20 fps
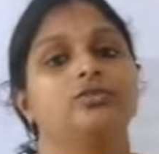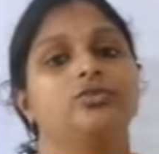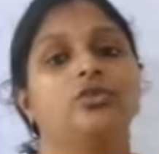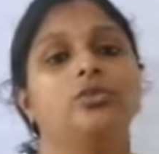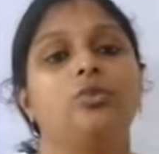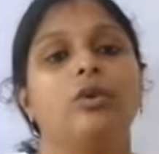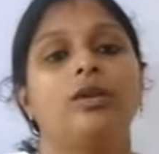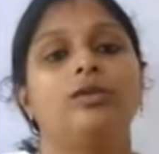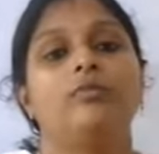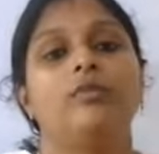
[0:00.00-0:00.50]

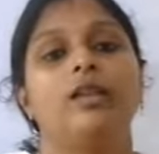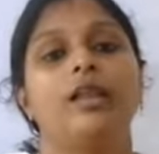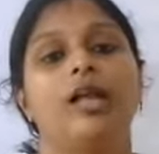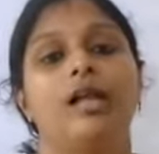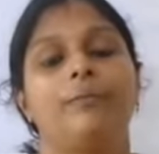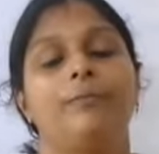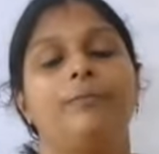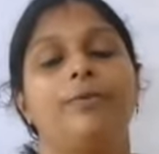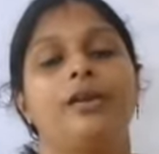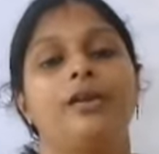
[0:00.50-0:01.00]
So what will
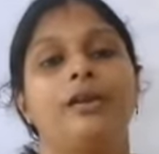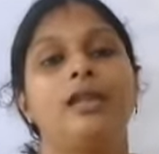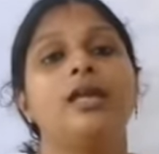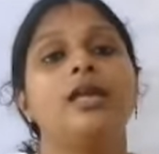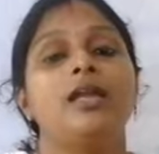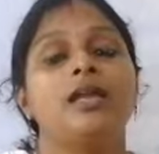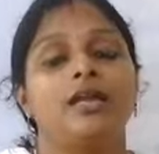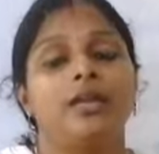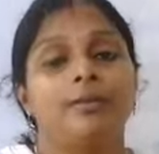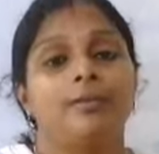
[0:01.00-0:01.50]
happen?
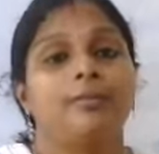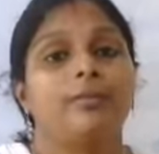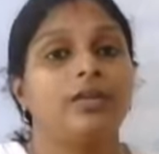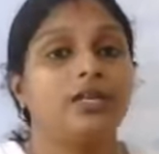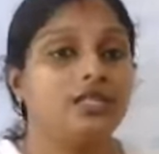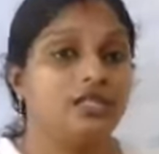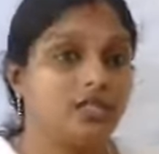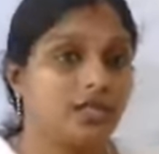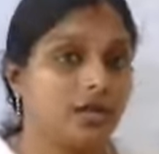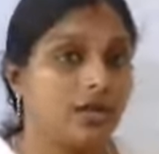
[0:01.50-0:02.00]

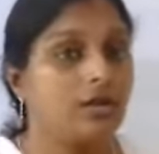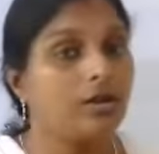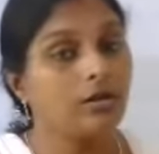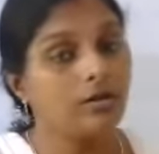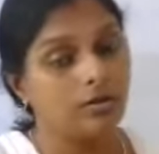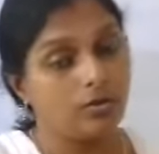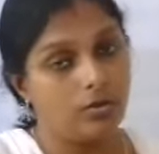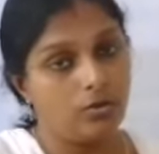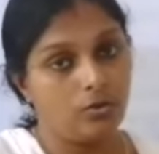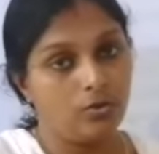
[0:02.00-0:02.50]
Temperature
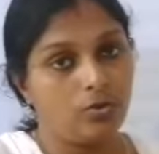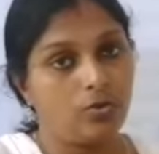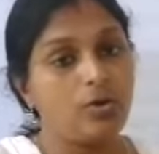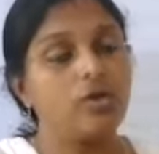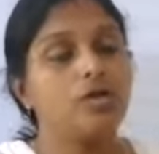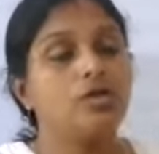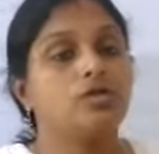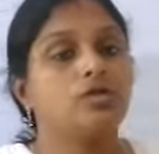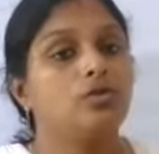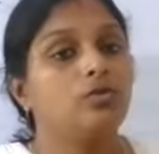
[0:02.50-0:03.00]
are low.
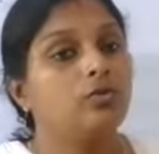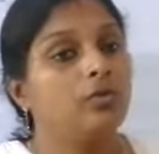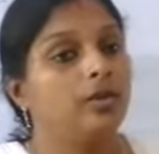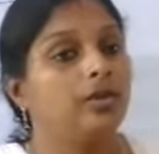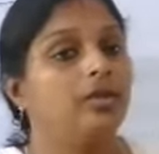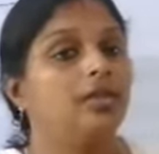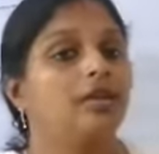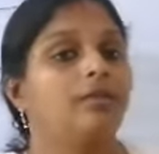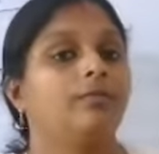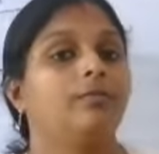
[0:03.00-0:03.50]
So
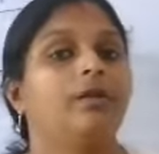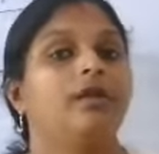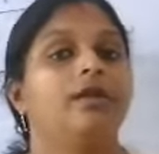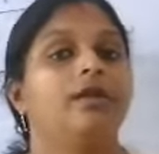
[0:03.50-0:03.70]
winter